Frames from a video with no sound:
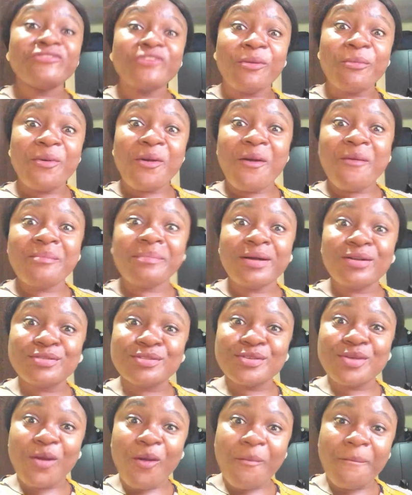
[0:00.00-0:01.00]
from
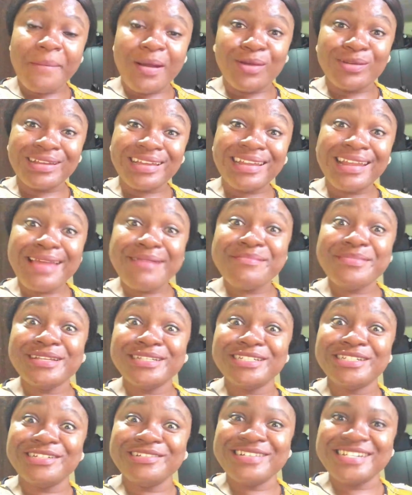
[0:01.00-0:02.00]
compound to compound,
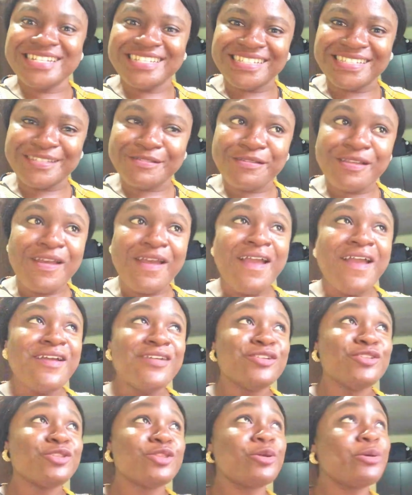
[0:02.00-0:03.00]
climbing trees,
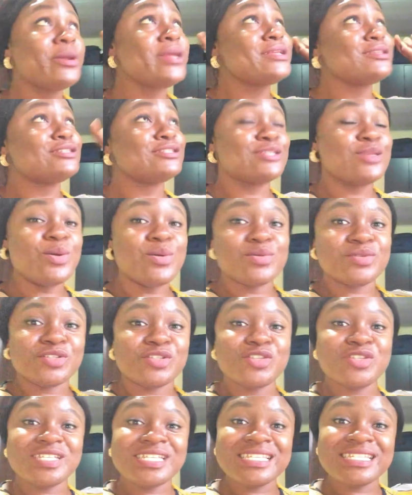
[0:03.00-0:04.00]
throwing
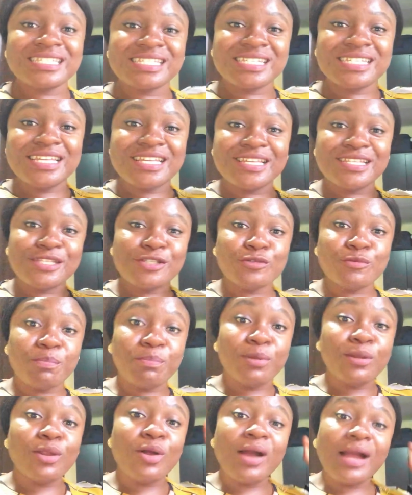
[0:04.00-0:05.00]
stones, using sticks to
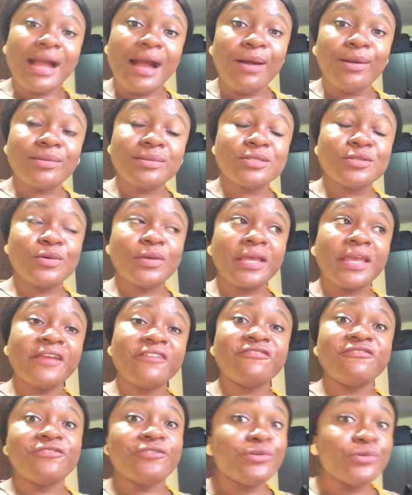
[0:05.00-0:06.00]
pluck out,
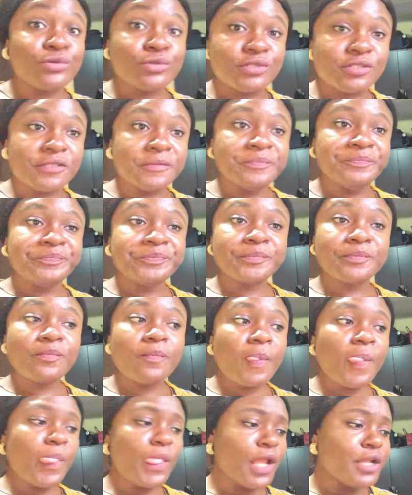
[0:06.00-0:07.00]
okay, fruit.
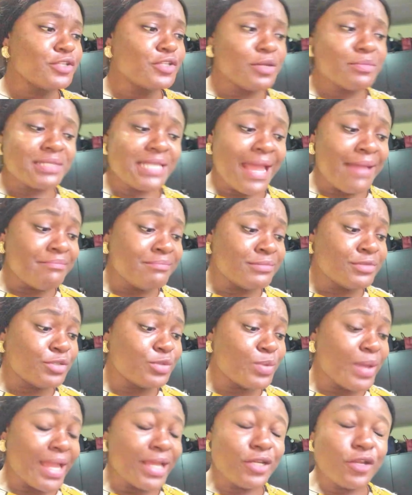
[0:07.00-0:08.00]

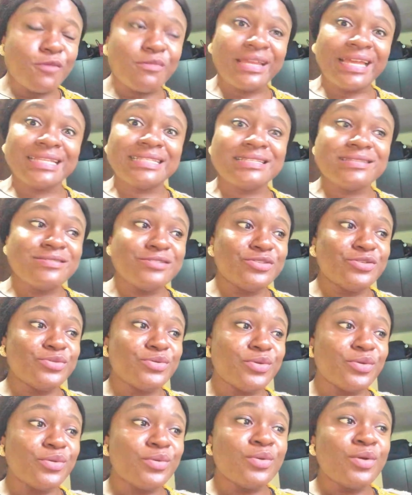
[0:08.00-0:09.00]
Sometimes we end up getting, you
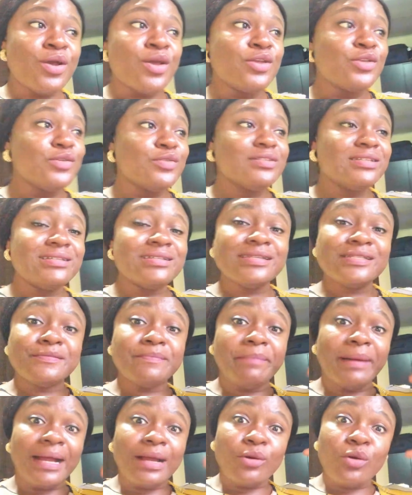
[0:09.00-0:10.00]
know, using this
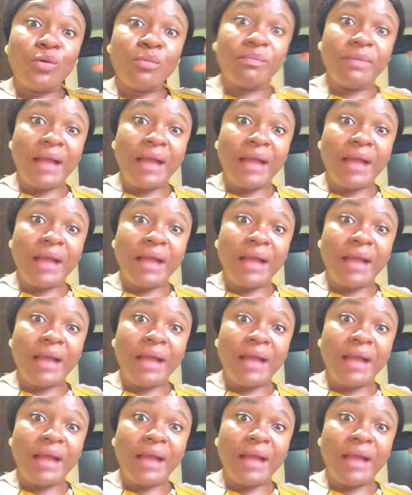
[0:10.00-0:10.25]
backo